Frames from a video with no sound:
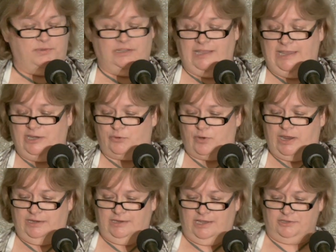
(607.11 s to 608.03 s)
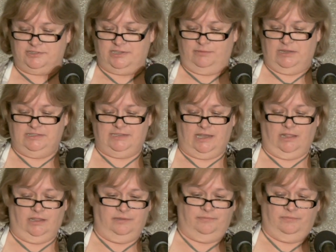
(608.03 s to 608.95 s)
the late, great Nelson
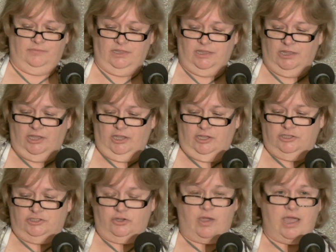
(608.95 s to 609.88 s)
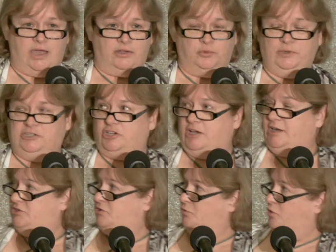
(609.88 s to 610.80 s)
Mandela. So how do we
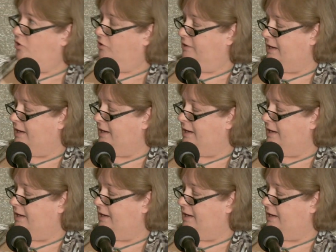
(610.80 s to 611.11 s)
change the world,